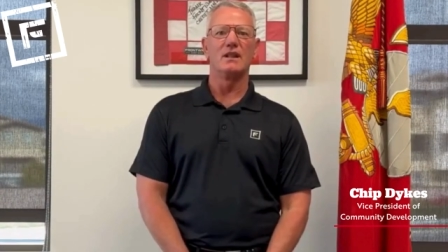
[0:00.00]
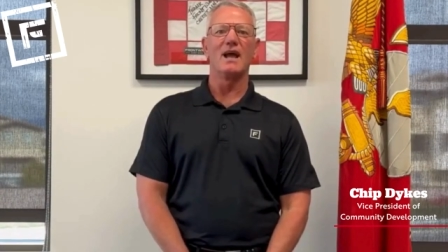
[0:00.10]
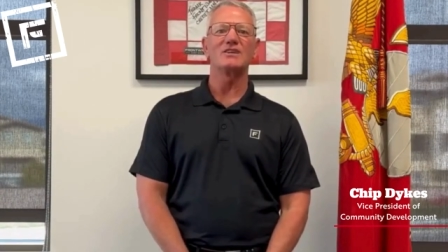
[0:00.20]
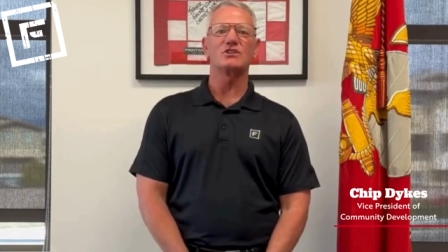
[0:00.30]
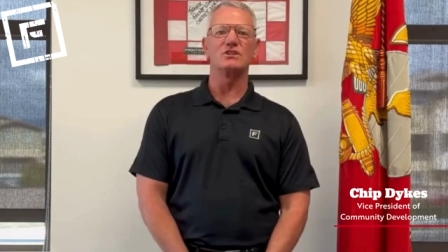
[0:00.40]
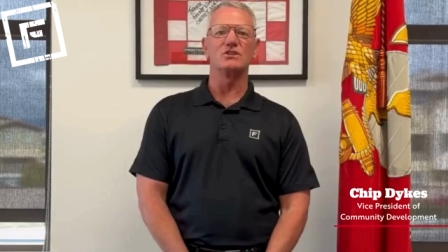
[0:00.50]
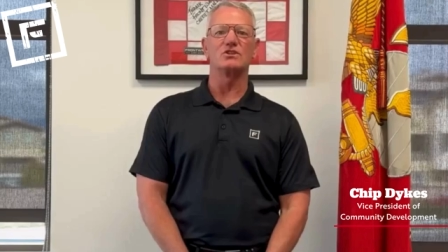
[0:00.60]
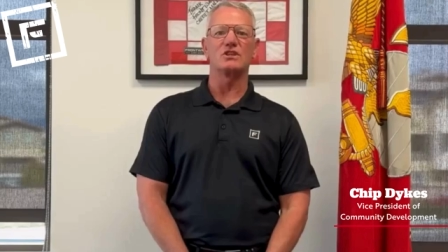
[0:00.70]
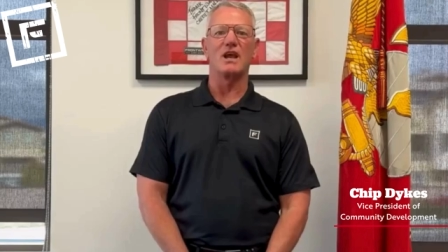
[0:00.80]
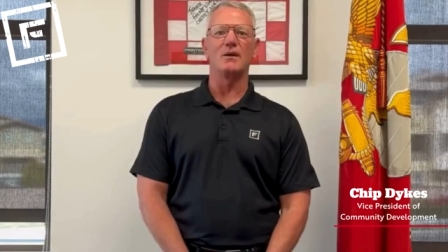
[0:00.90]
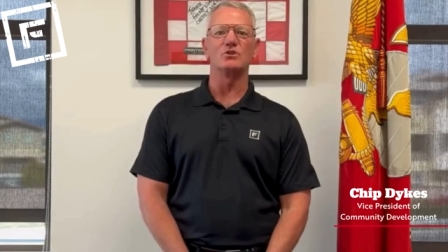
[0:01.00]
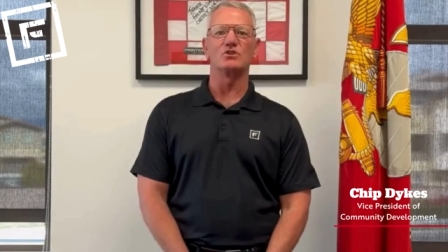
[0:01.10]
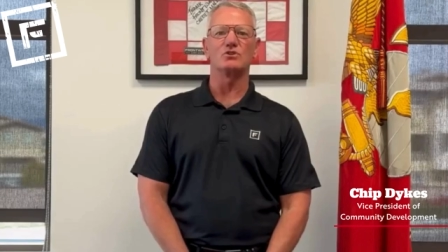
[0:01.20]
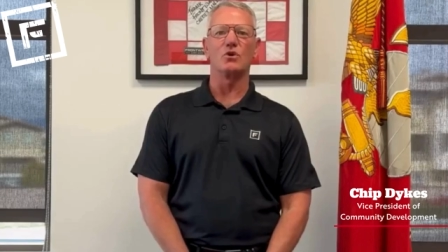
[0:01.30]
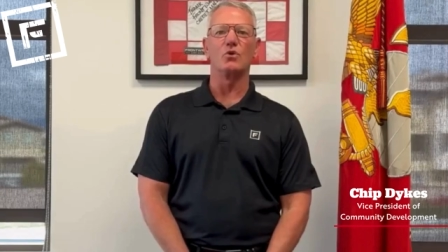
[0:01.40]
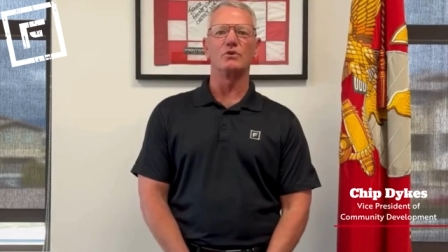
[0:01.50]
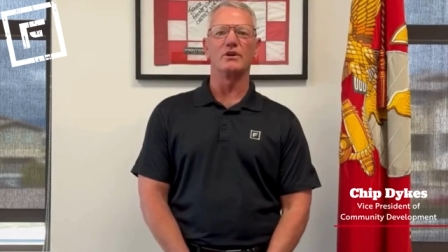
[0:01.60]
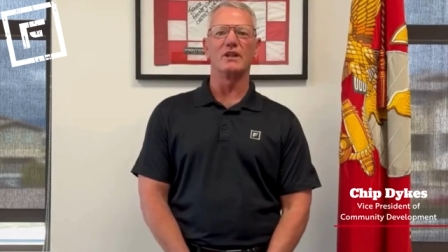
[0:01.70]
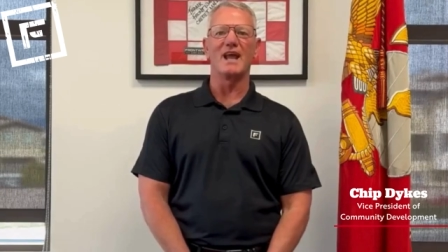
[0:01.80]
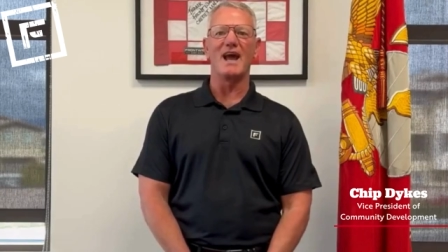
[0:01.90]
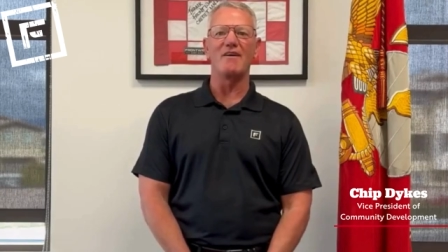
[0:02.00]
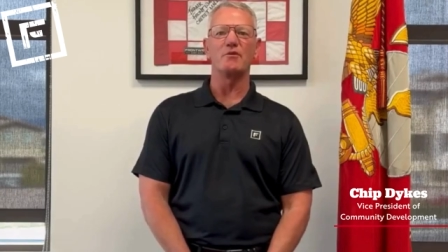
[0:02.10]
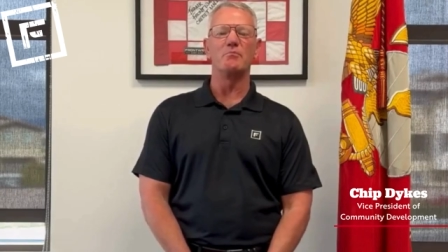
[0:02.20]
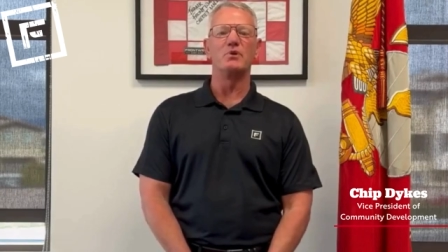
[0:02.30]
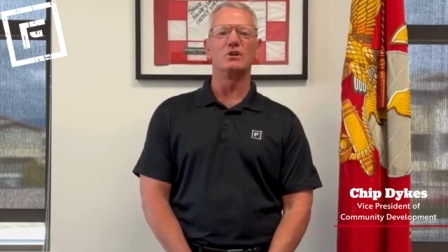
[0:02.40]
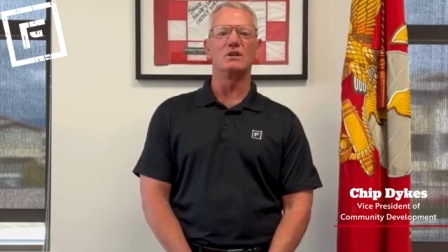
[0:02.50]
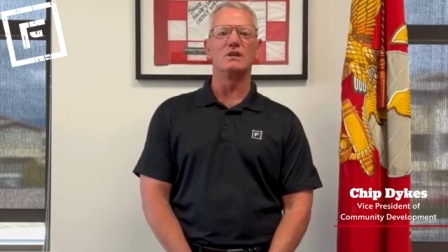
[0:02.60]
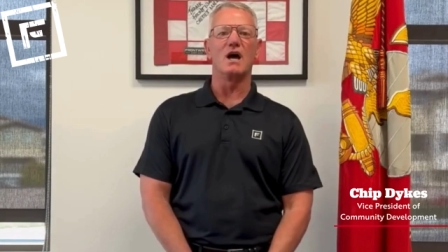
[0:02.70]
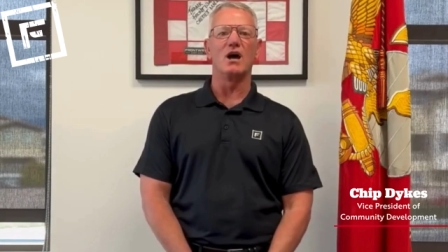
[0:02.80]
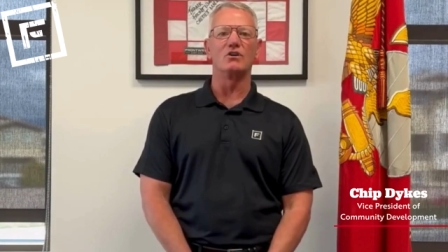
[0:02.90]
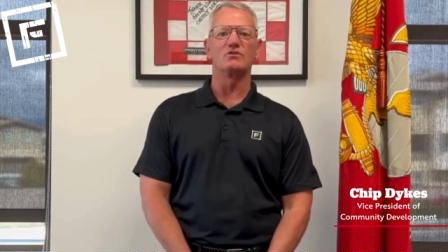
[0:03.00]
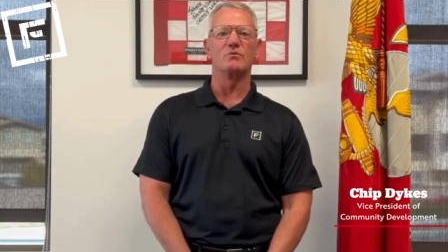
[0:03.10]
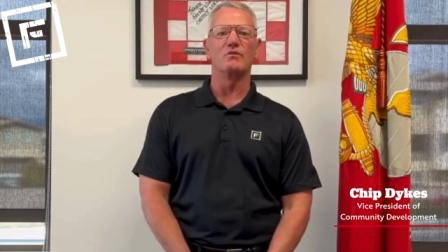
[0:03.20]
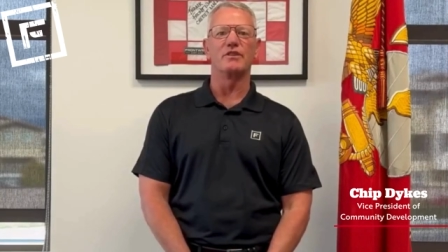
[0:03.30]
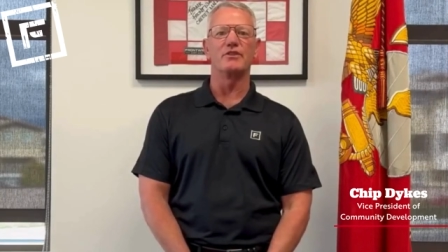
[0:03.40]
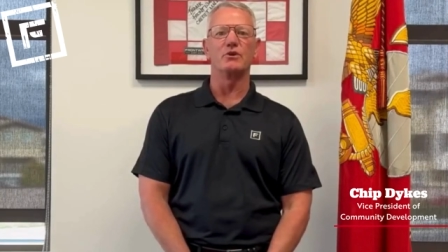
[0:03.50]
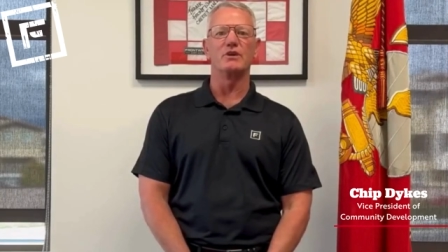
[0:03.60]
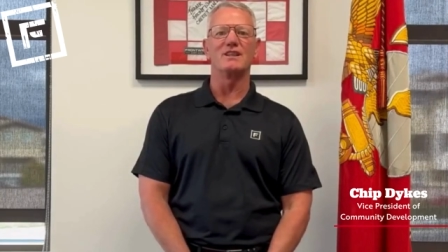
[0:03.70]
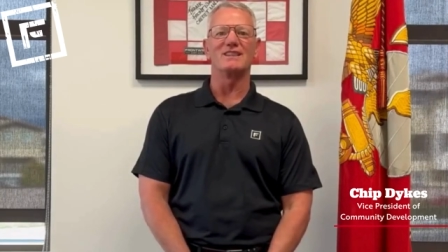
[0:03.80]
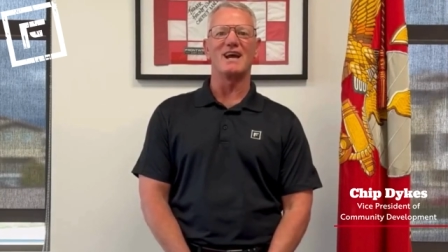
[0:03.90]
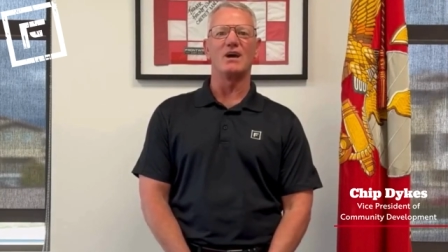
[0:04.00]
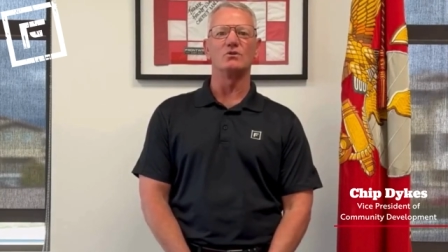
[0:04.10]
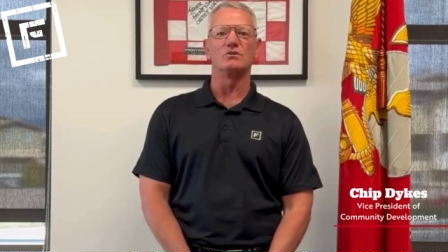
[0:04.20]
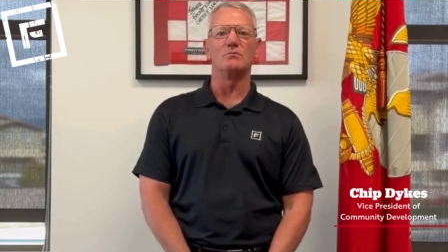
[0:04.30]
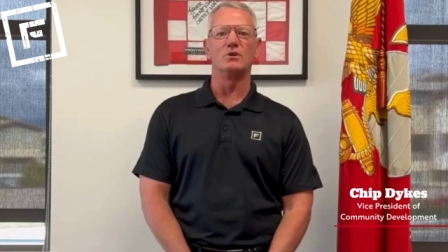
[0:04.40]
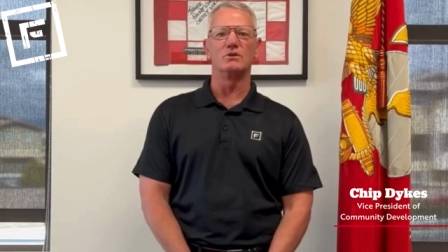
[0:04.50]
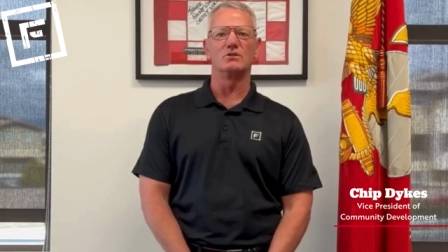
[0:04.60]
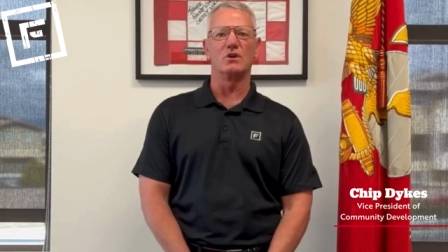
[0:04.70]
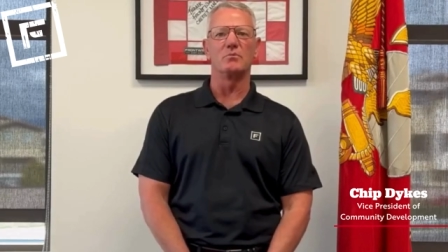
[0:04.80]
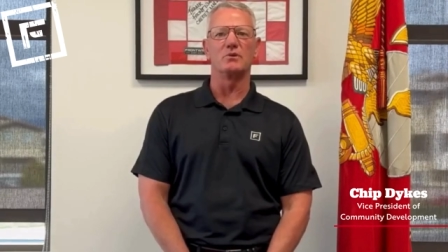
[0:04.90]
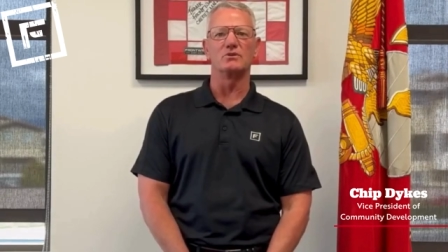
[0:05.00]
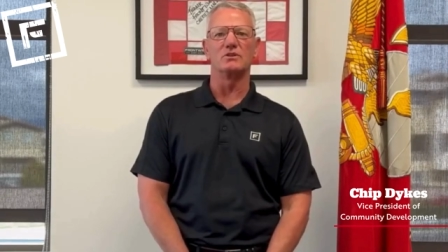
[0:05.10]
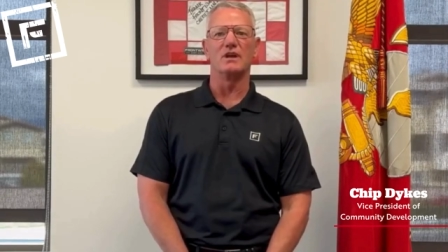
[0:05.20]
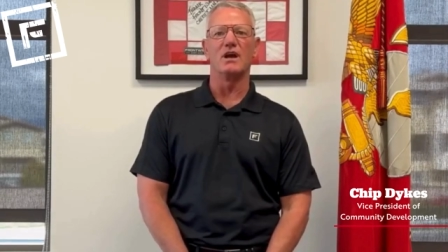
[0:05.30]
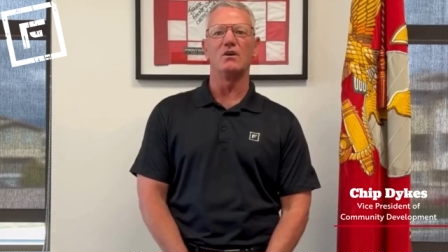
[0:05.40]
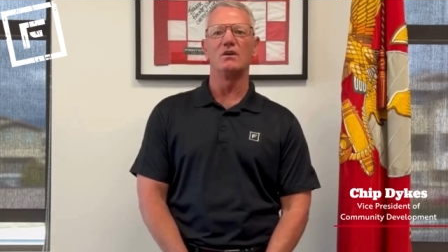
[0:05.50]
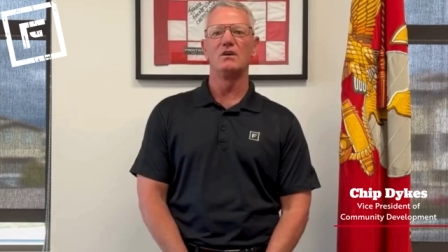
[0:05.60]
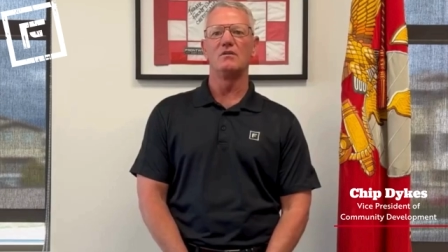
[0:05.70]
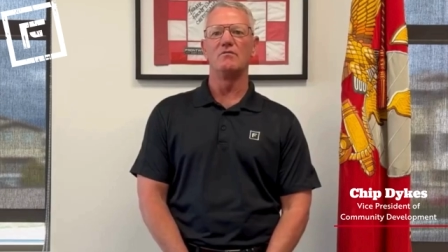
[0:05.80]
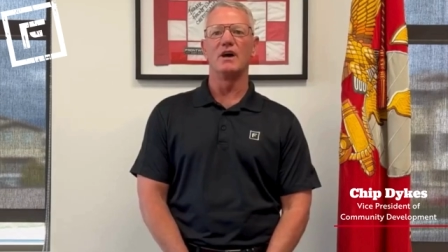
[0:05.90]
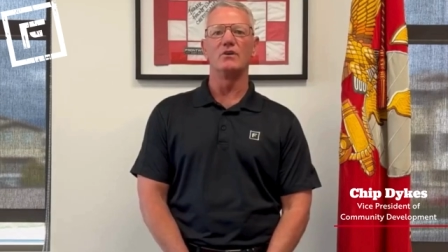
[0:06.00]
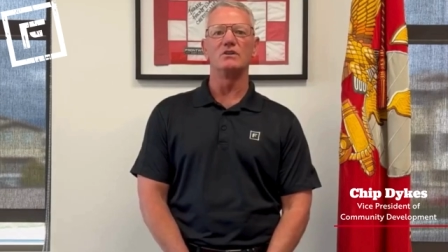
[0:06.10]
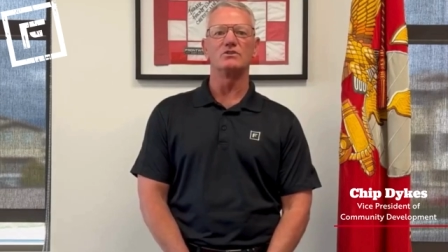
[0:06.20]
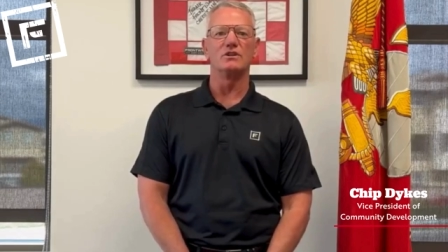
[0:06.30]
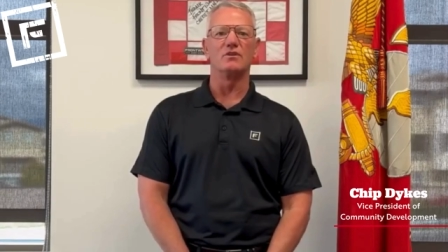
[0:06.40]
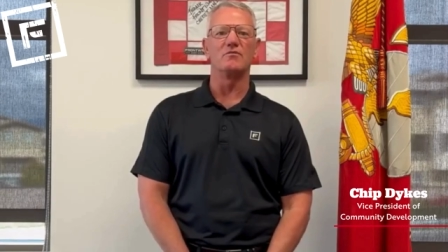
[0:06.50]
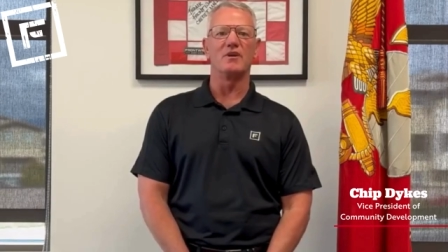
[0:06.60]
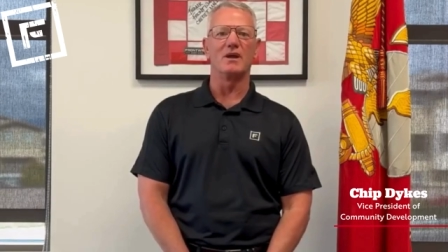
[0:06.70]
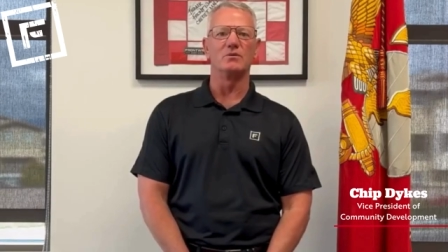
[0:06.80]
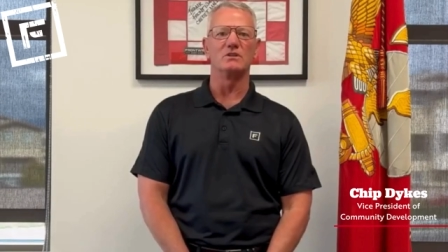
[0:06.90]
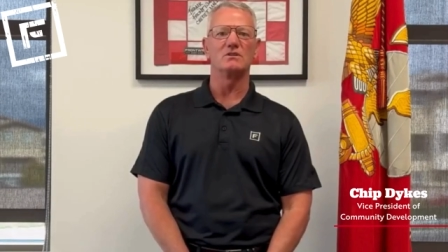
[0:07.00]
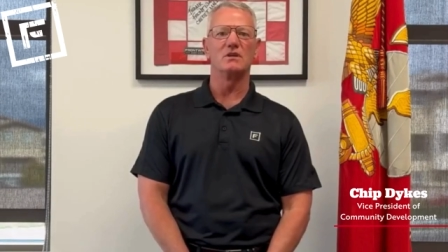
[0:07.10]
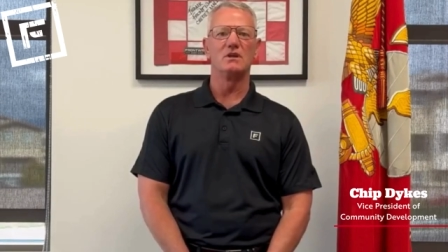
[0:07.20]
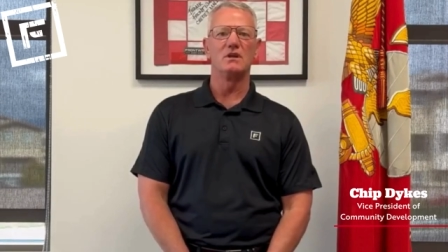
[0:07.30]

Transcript: Last year, scammers stole nearly half a billion dollars from over 30,000 military personnel, veterans, and their families.